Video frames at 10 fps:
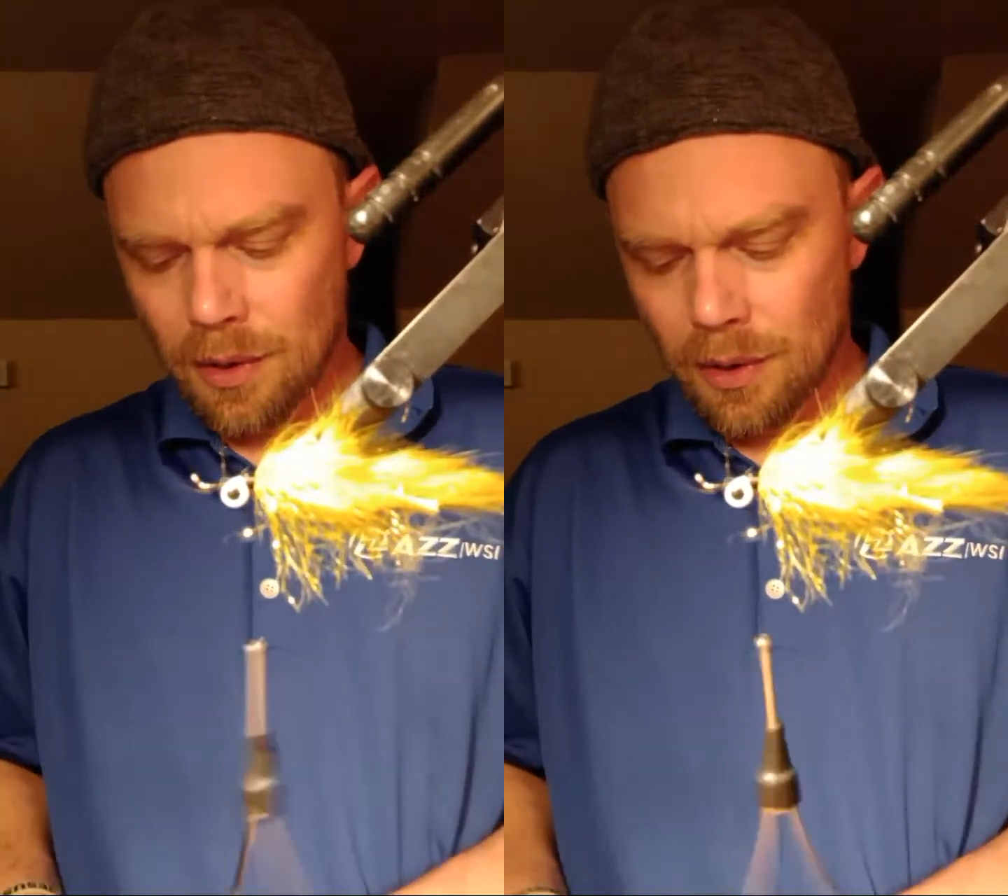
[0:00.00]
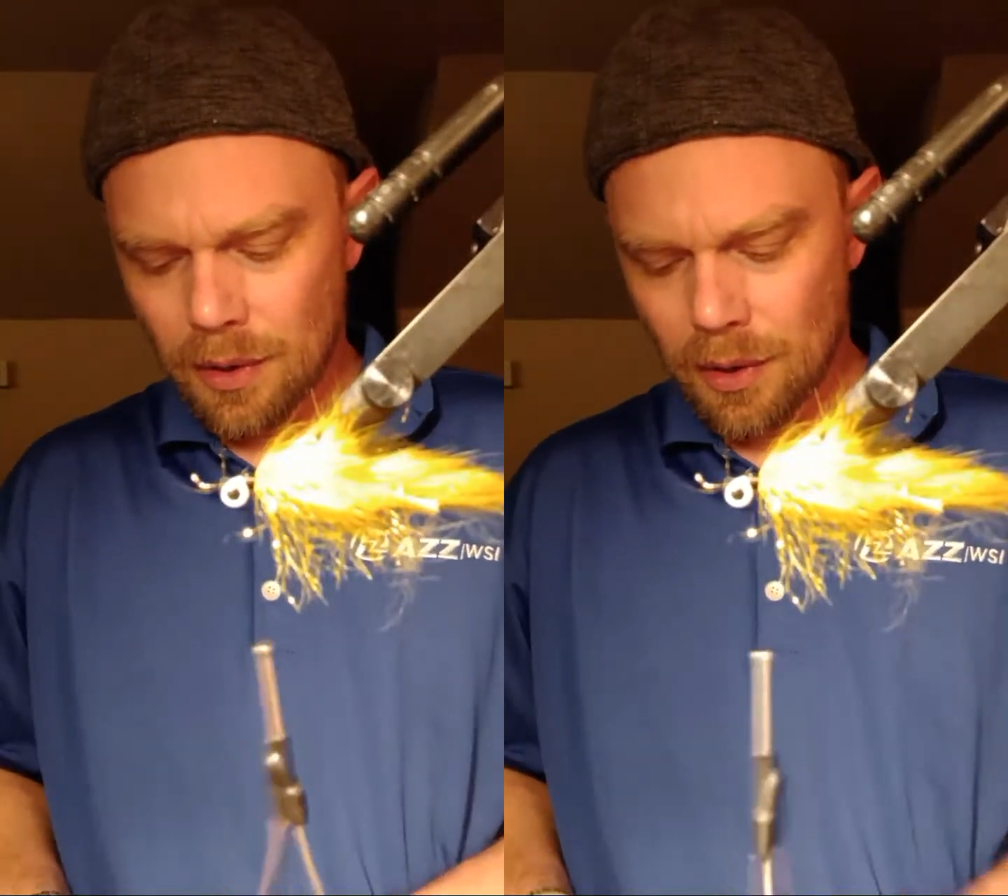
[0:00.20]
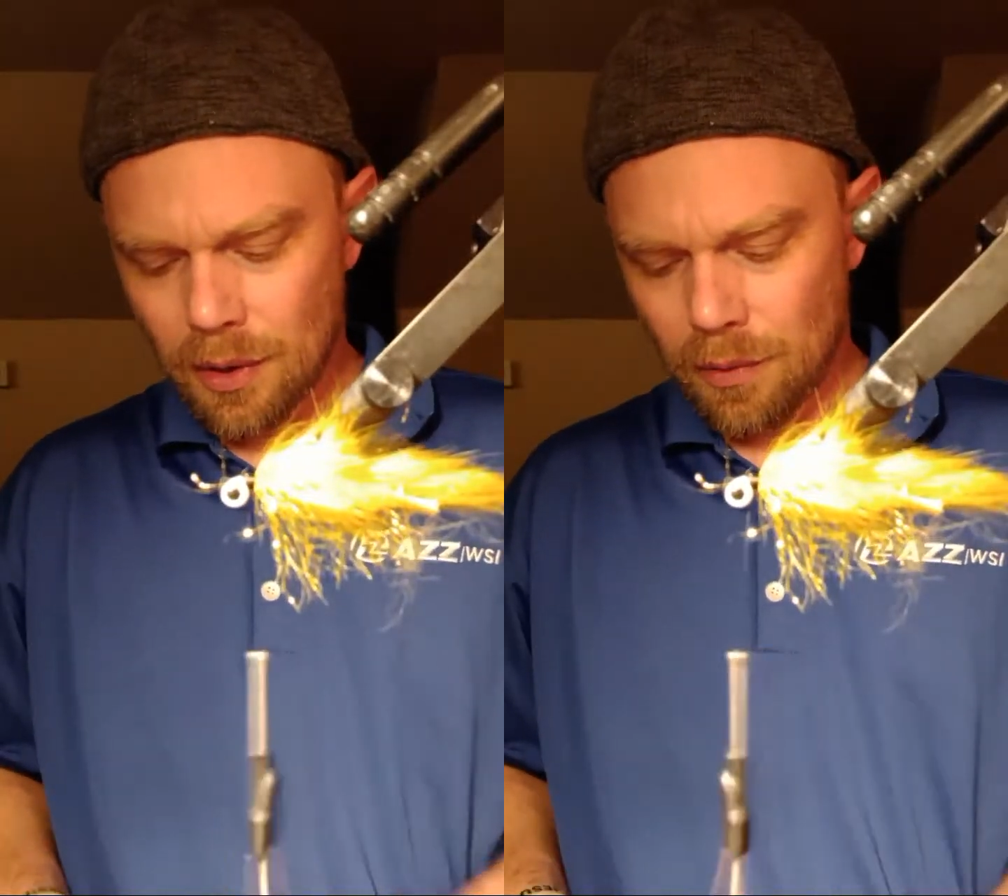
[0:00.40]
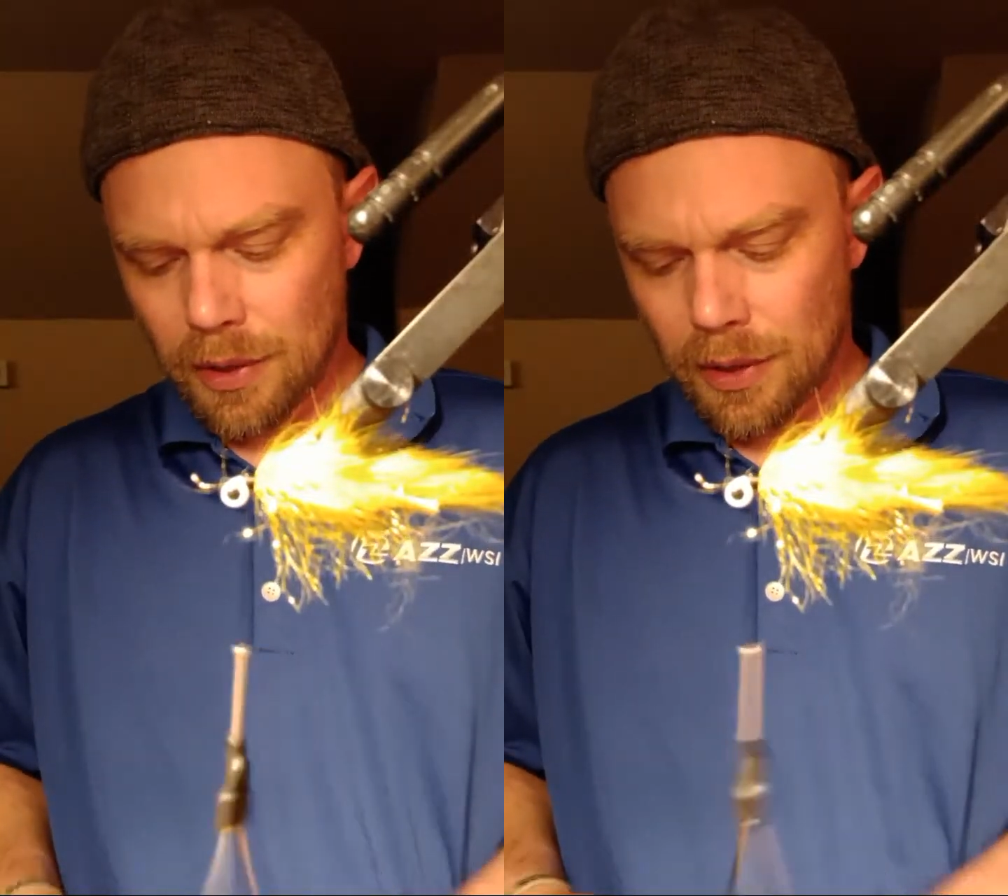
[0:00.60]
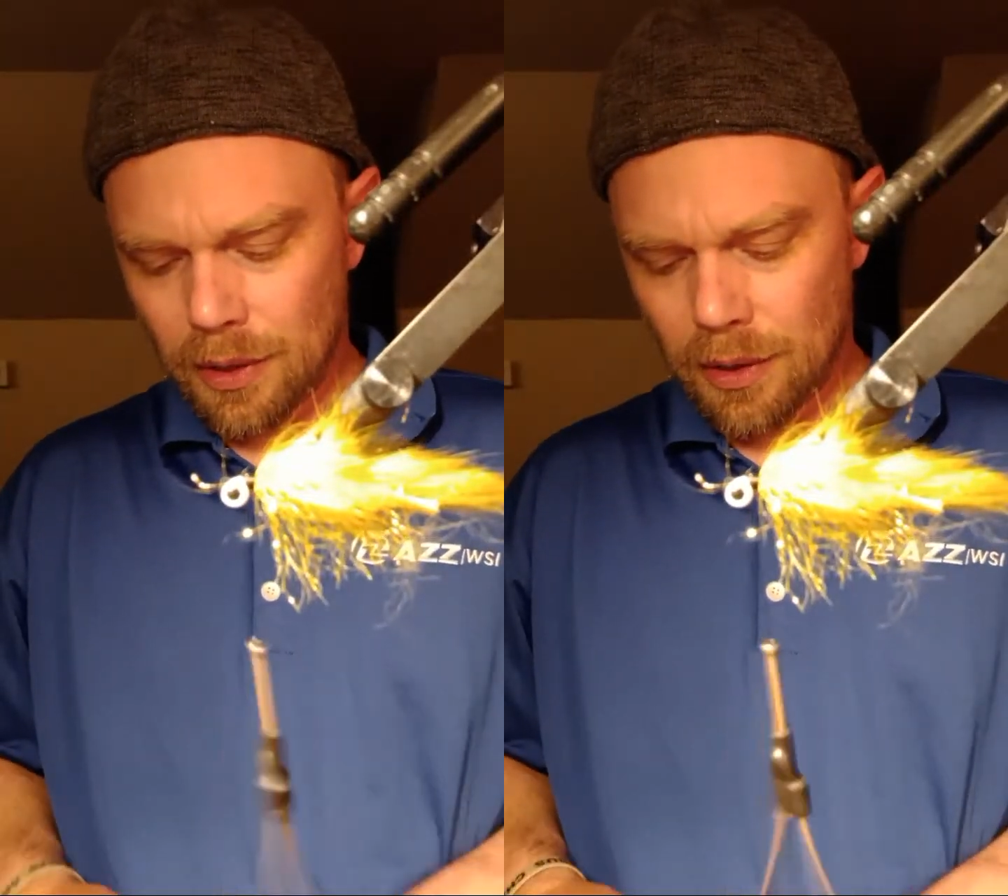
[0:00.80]
Here we
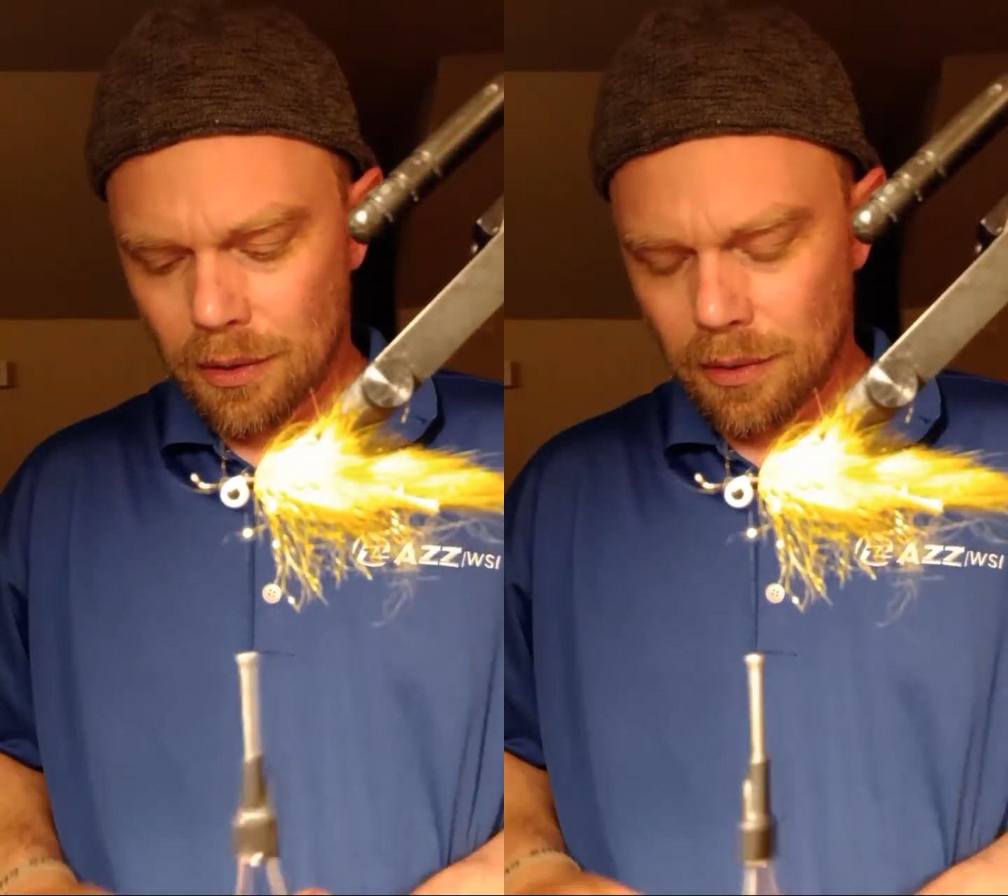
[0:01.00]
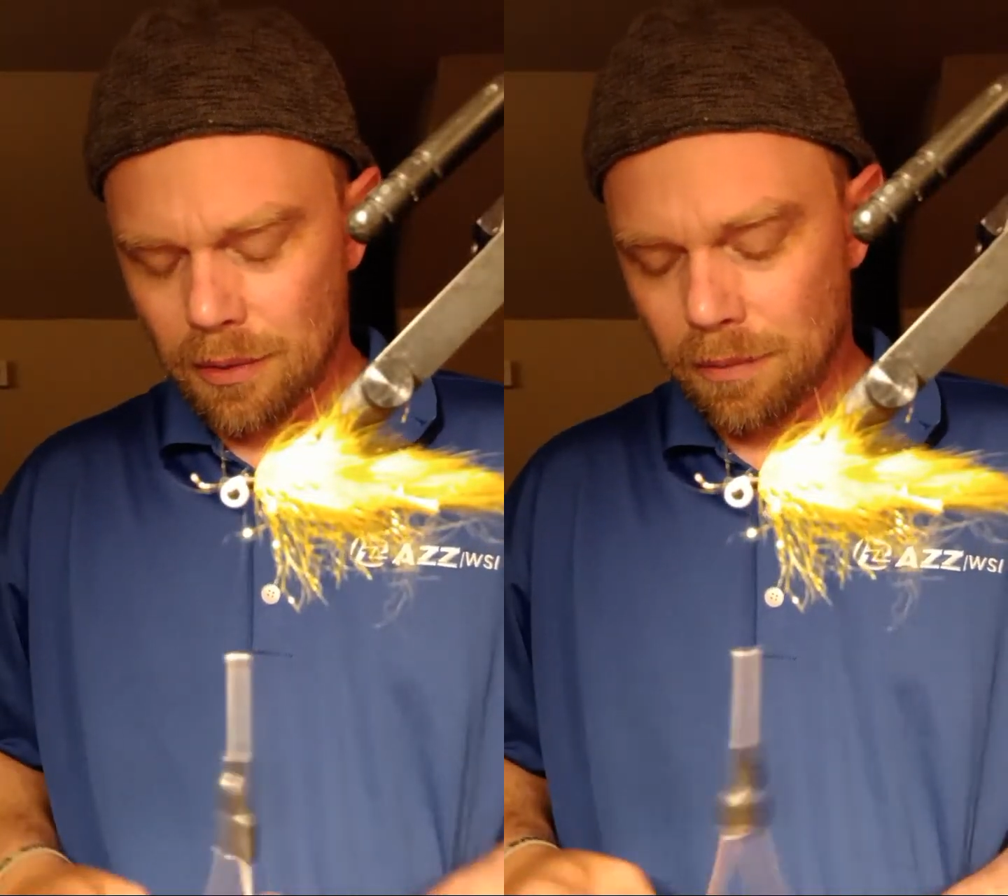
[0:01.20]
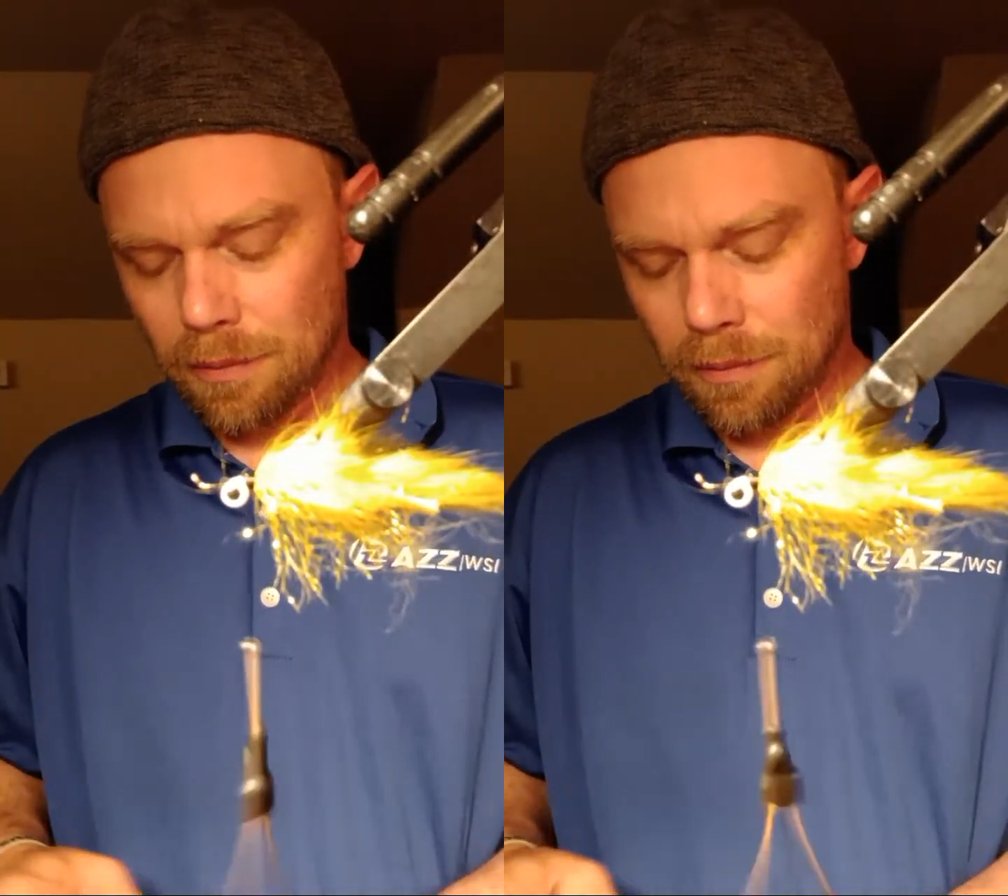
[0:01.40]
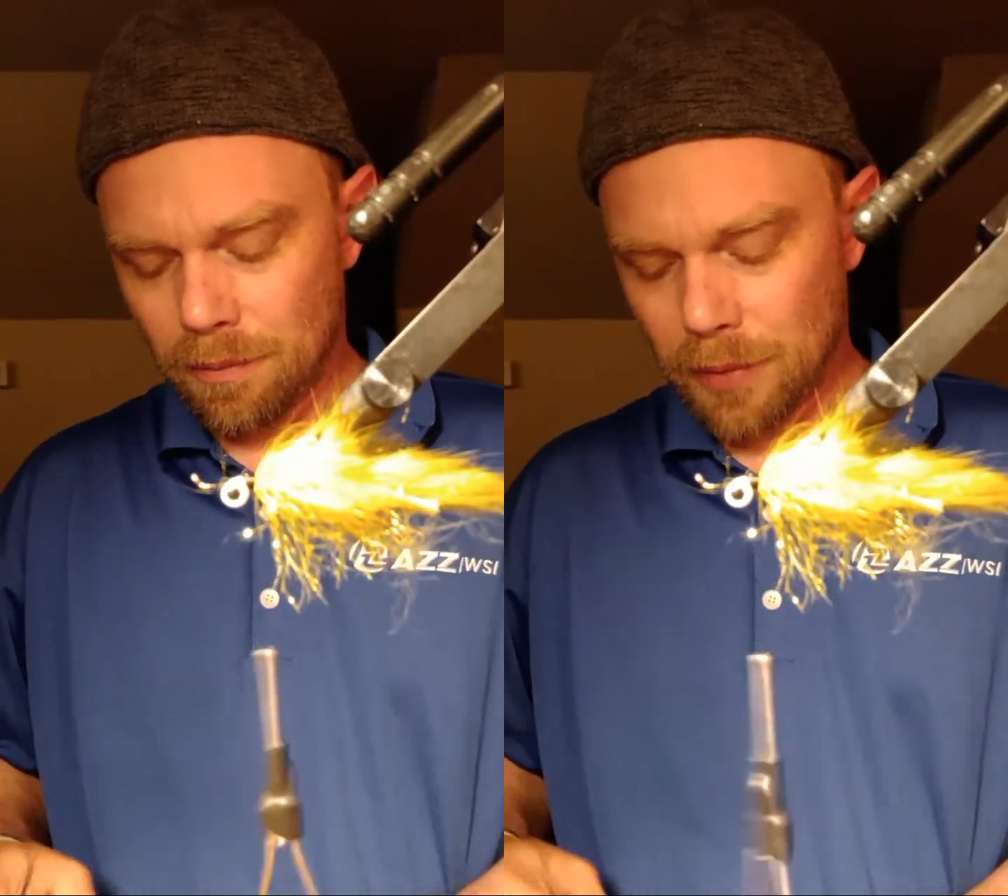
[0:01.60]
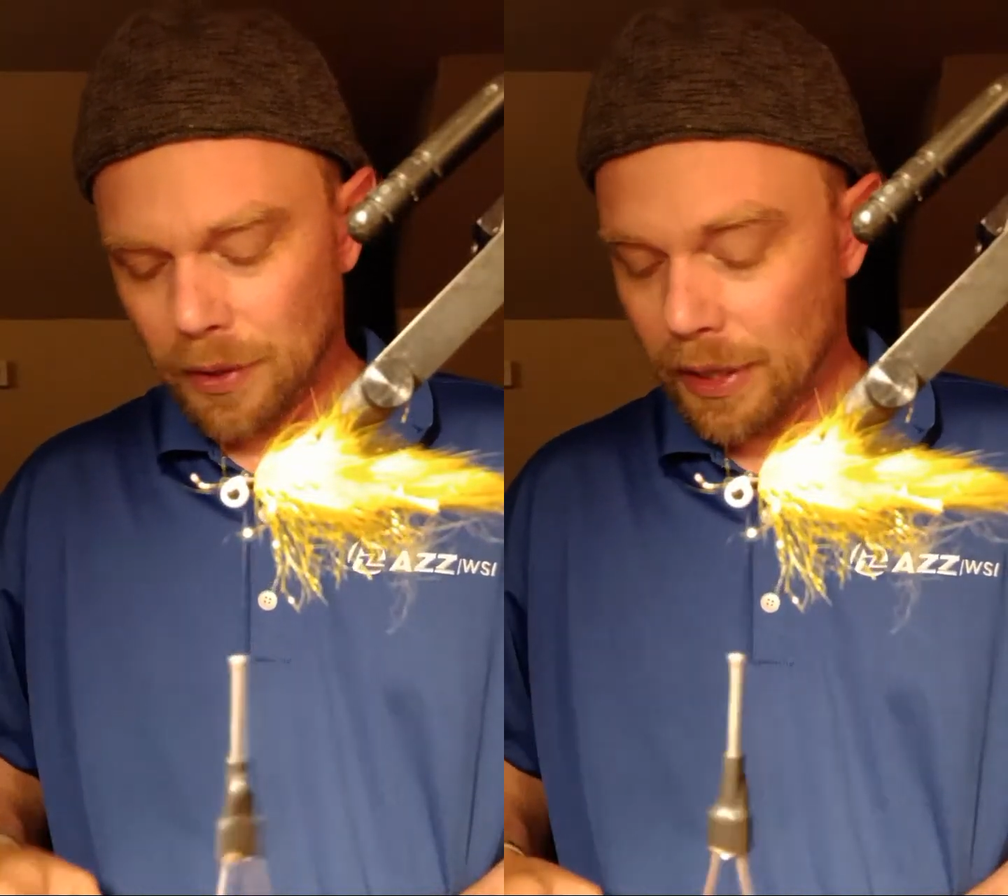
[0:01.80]
go.
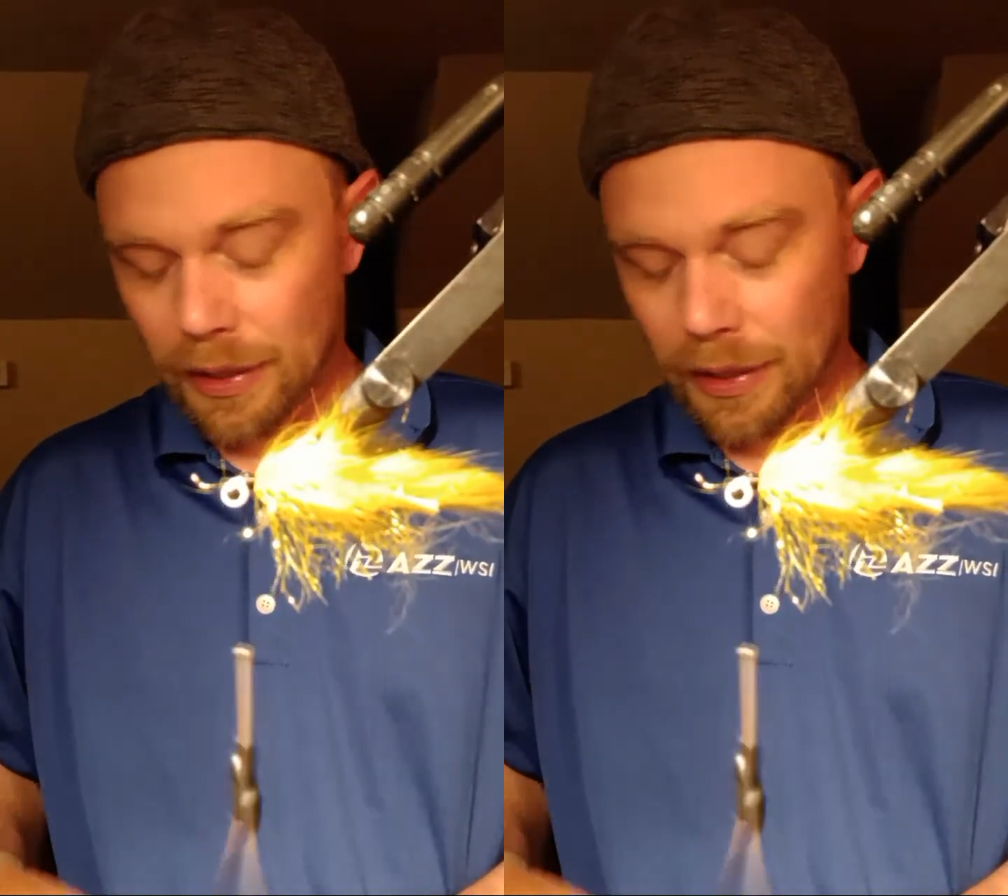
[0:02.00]
But yeah,